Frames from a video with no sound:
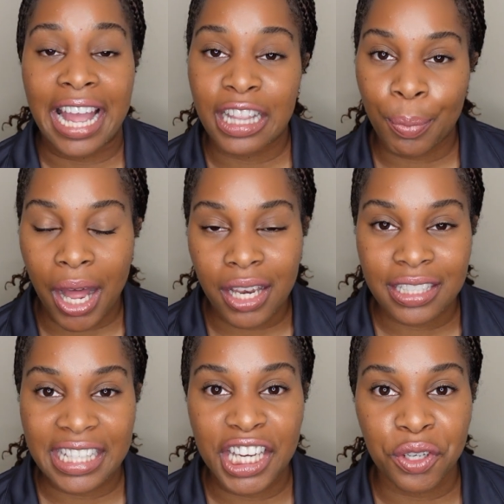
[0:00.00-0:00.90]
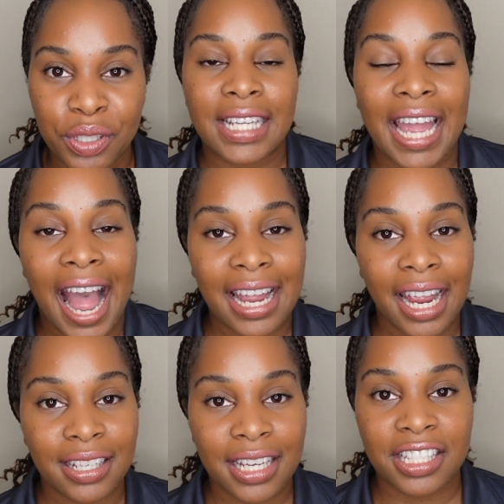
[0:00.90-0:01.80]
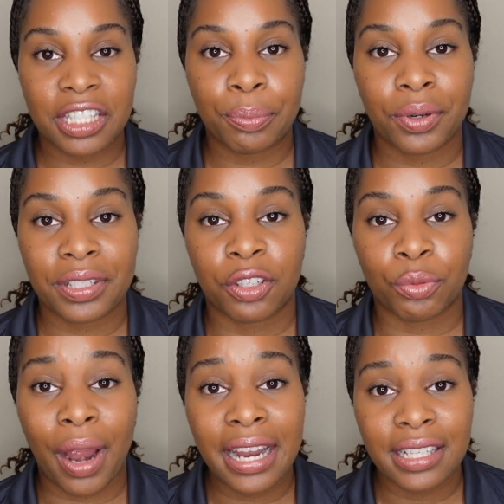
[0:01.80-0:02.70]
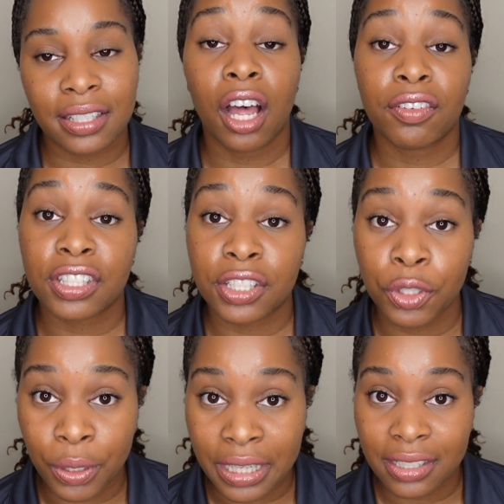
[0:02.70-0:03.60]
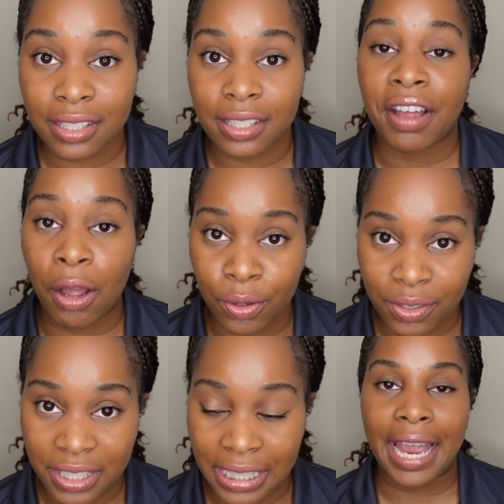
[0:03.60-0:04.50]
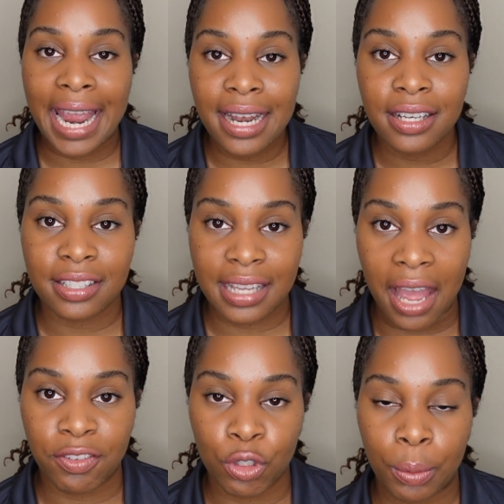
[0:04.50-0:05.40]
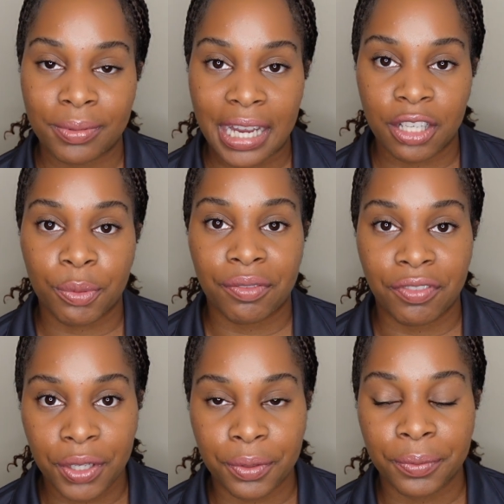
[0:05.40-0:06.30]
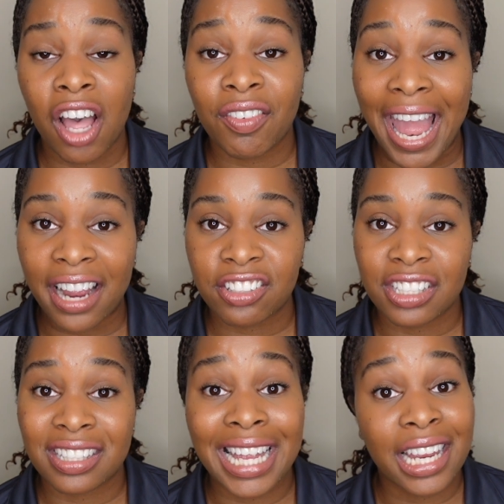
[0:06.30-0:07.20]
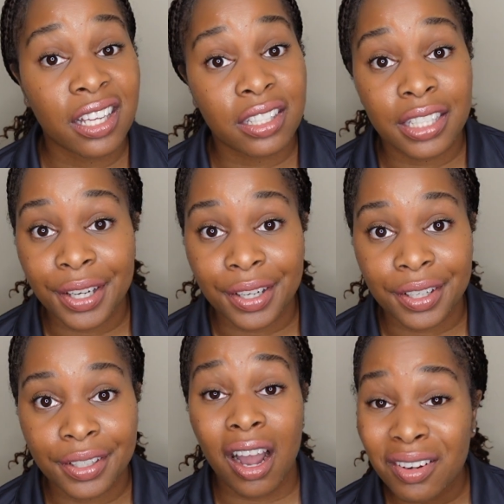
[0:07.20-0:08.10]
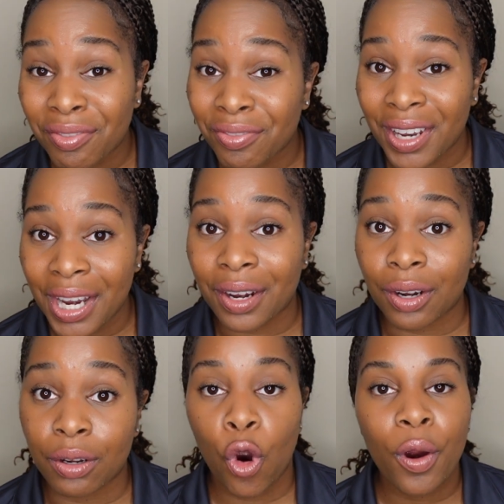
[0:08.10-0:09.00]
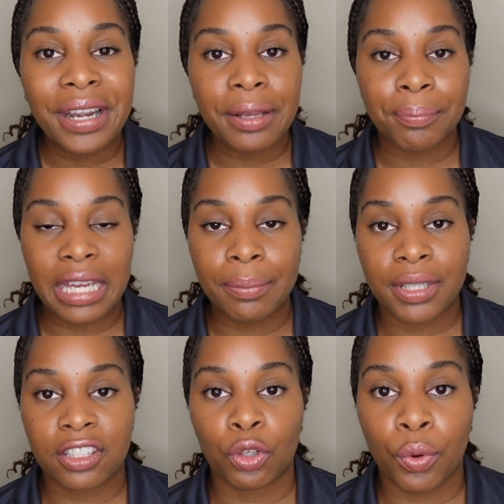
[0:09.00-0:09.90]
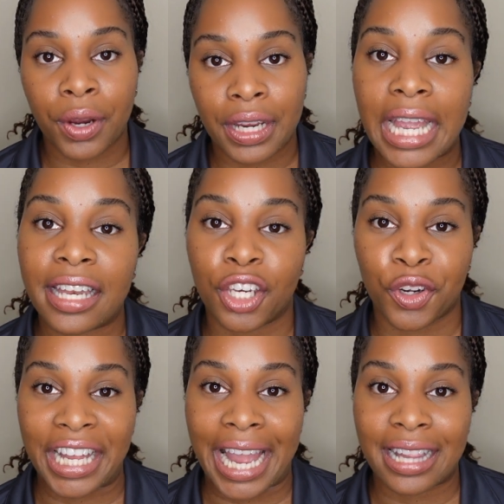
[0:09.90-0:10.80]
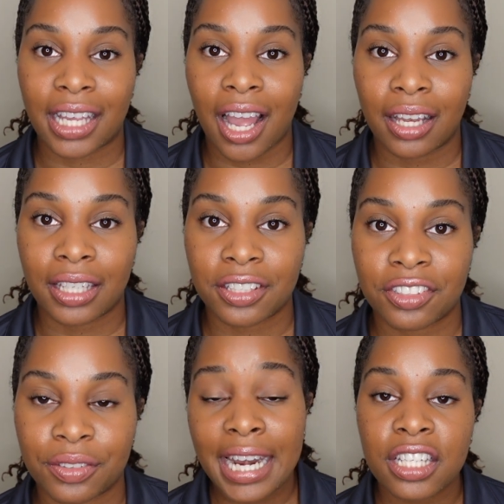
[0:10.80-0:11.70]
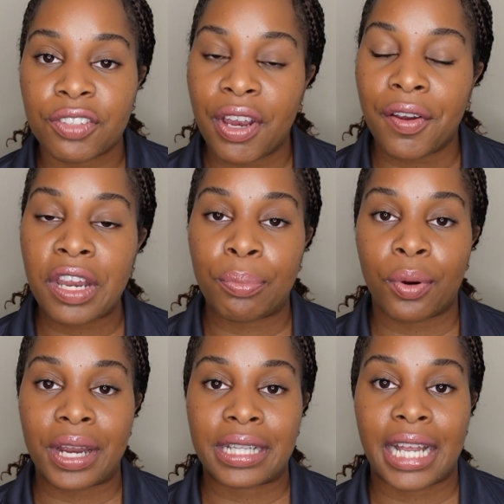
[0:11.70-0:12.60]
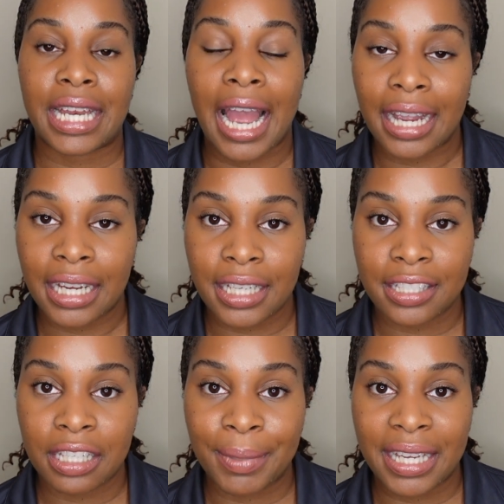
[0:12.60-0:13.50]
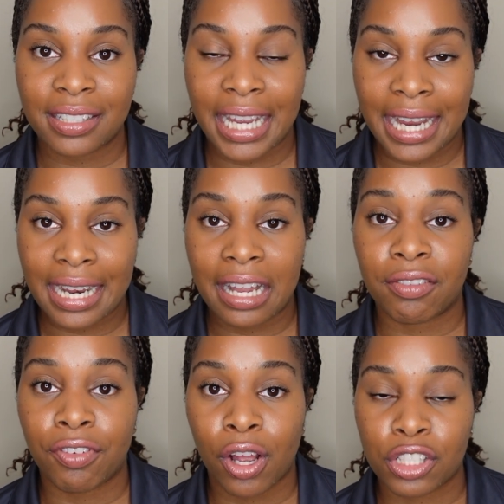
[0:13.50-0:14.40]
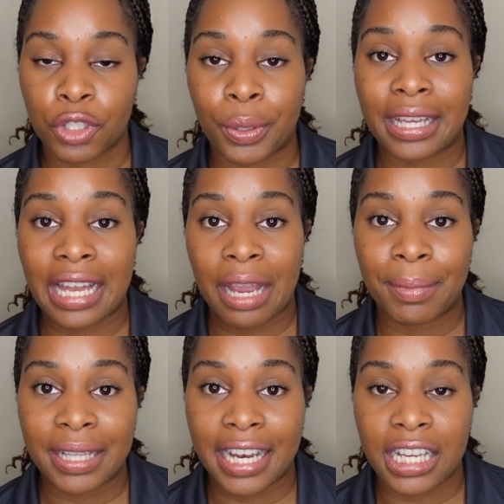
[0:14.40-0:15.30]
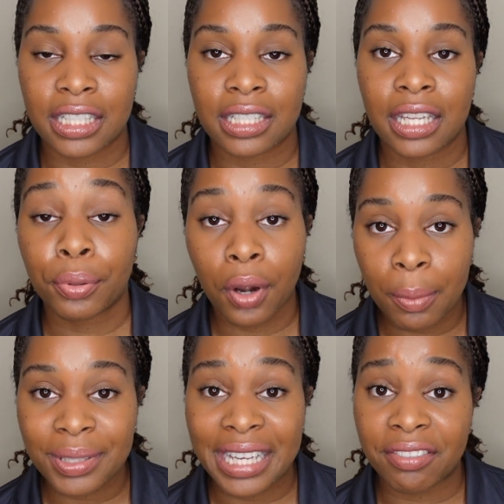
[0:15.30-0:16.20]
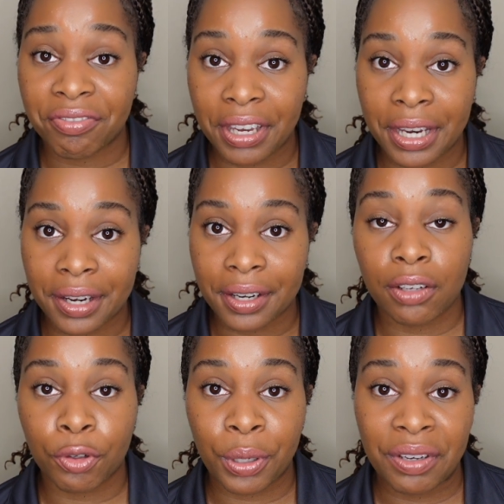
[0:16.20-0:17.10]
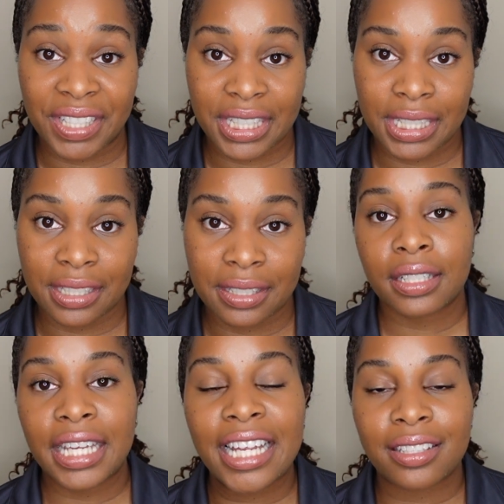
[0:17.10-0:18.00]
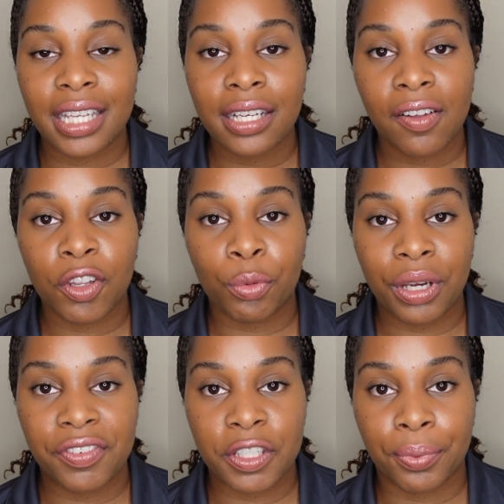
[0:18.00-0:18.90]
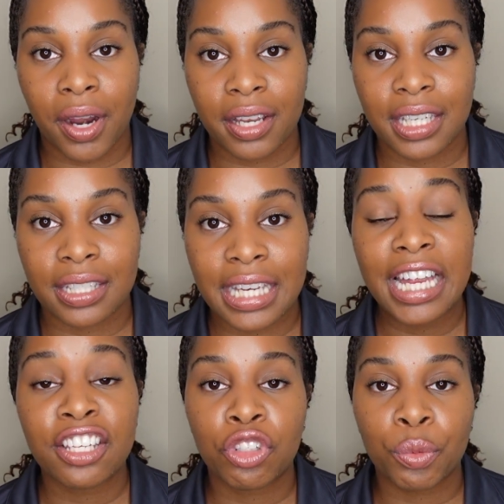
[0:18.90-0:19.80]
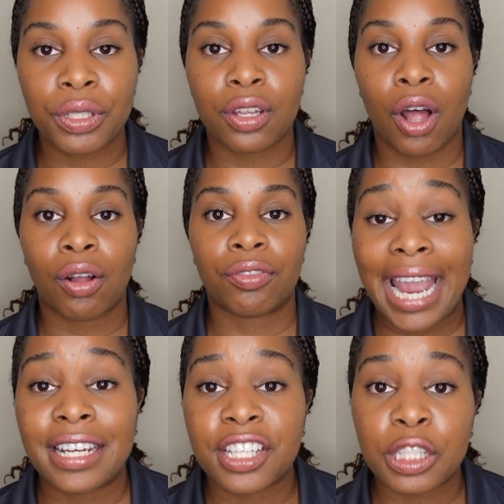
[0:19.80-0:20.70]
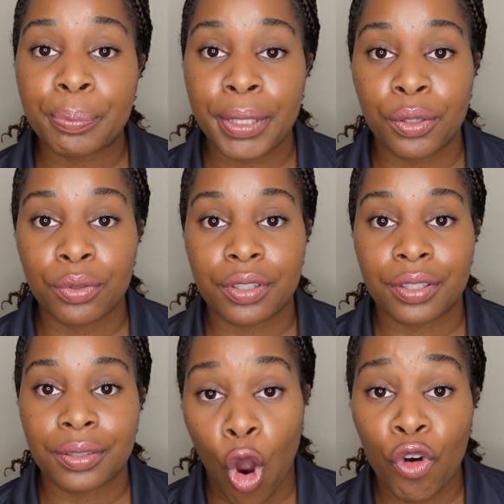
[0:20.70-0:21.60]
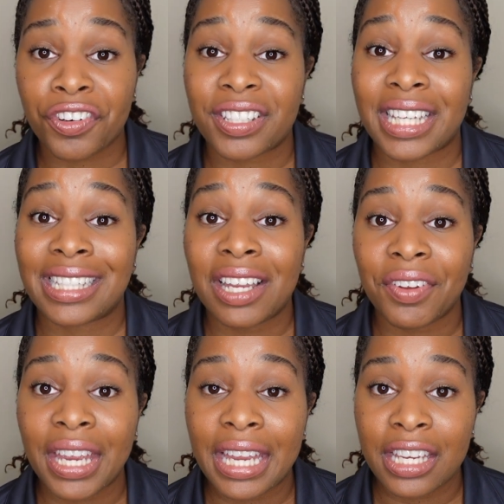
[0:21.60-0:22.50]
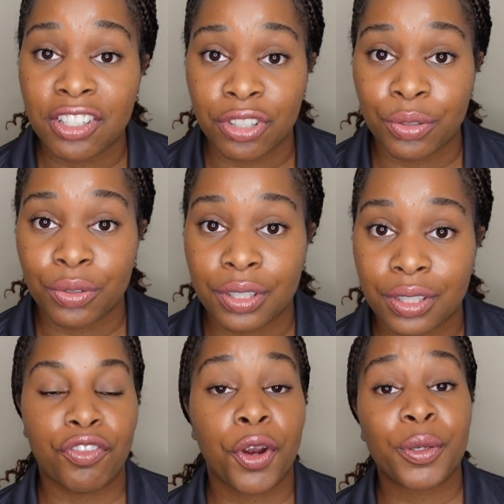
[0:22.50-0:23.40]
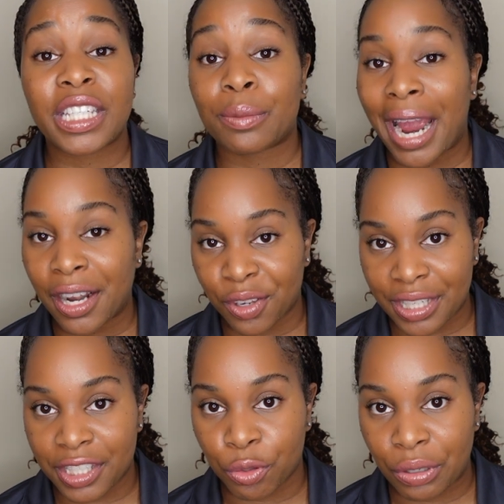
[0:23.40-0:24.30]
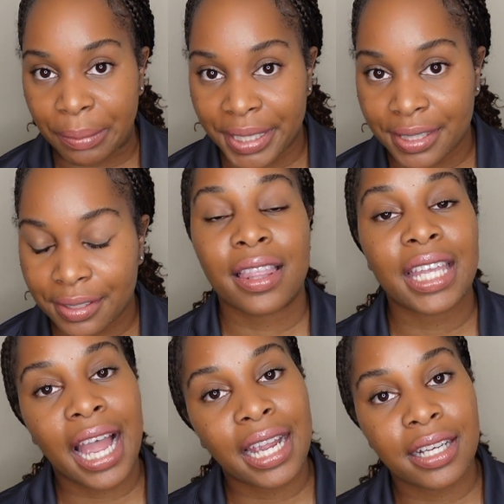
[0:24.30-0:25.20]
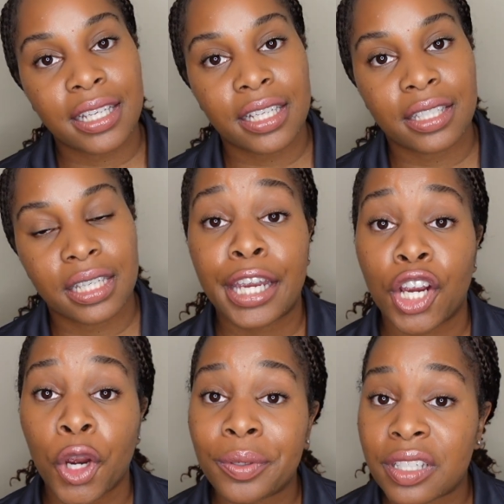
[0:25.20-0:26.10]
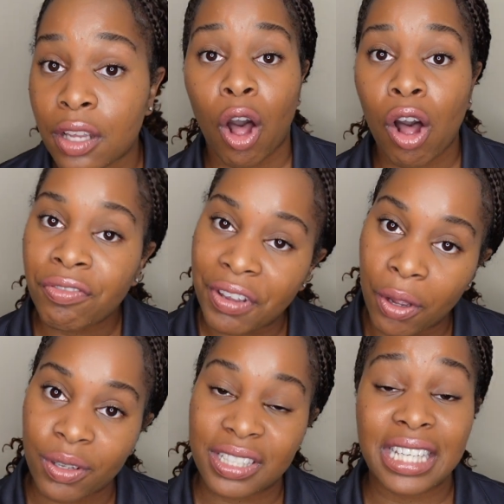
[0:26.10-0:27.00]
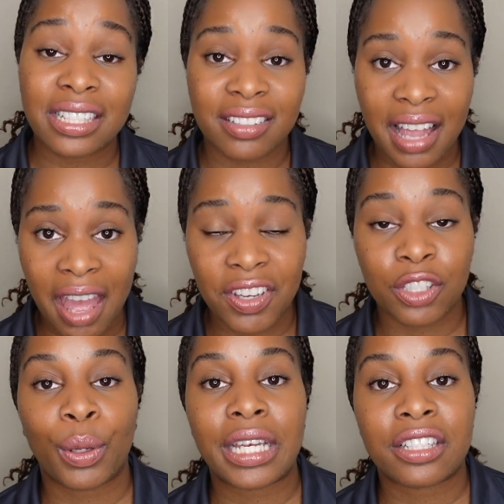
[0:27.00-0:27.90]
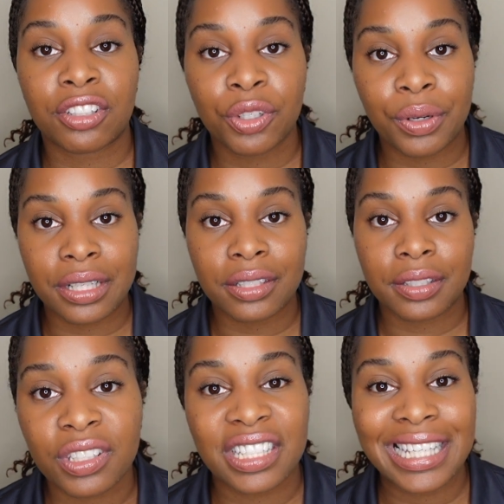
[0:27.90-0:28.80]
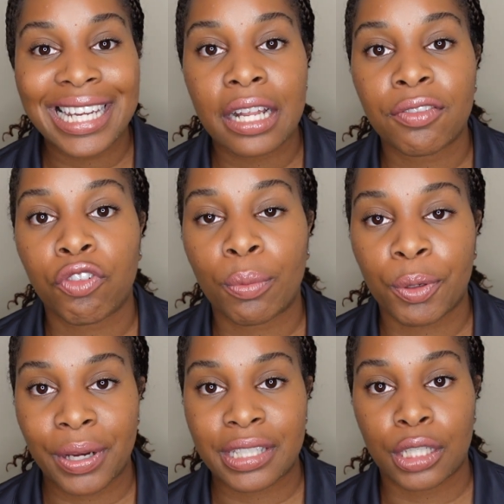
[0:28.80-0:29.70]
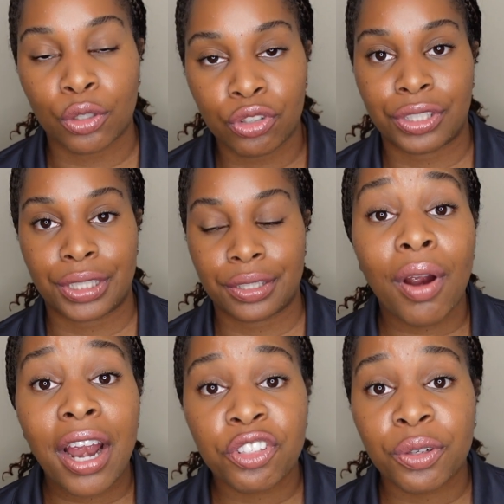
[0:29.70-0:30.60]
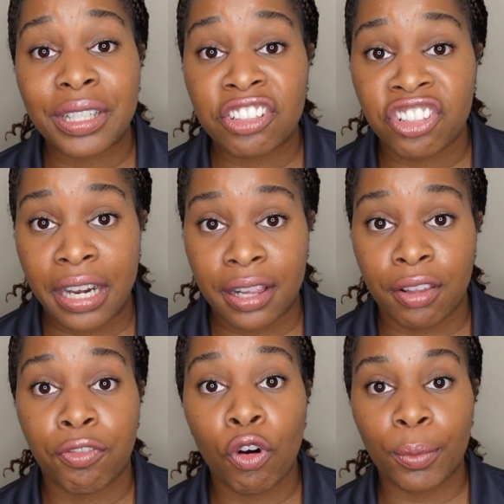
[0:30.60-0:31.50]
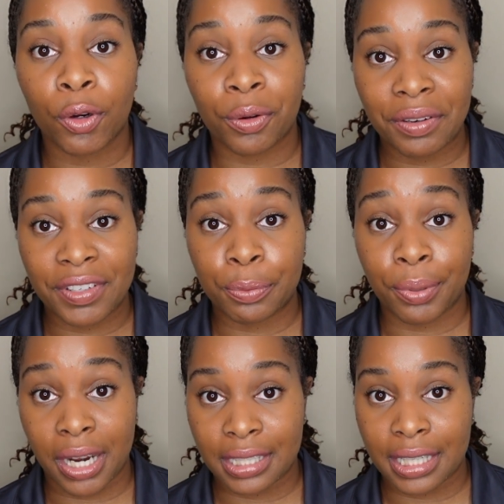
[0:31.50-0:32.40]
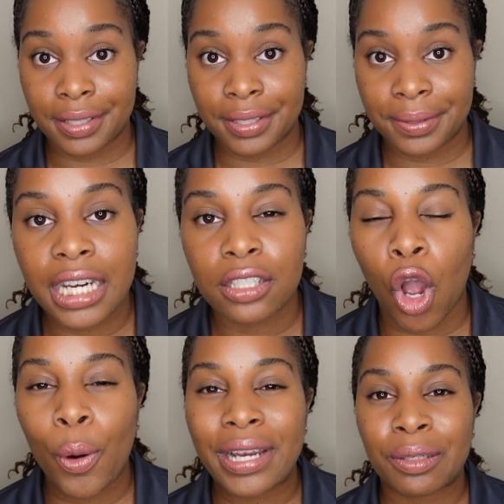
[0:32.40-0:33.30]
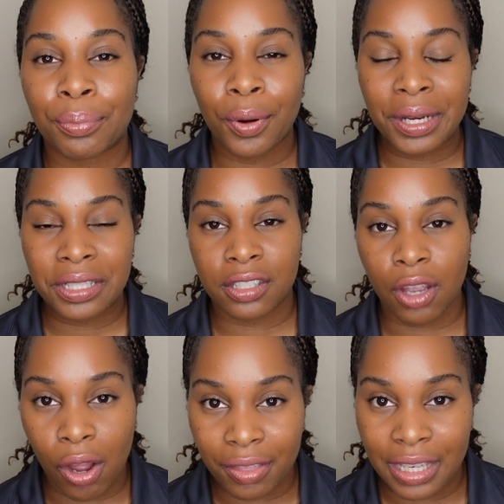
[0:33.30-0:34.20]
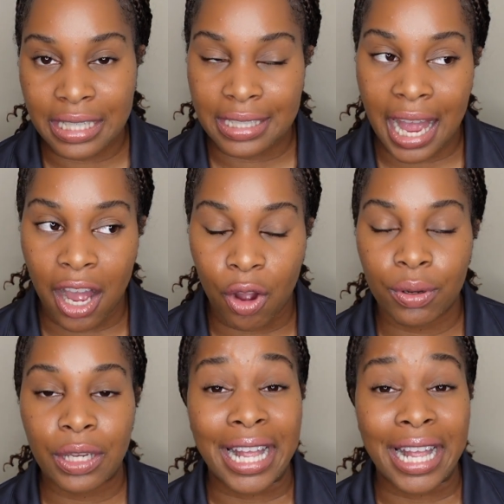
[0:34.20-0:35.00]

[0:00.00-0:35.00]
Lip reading: And the policy here the IADC supports the right of students, faculty, and staff to obtain the review of actions they consider unfair or an impediment to working and learning at the college. It is very important that the IADC maintain and foster a climate that is prompt and fair of grievances. The intent of the grievance process is to resolve a dispute over significant issues versus minor disagreements. The IADC encourages all faculty, staff, as well as students to seek an informal resolution prior to initiating the formal grievance process. It is always important to talk things out.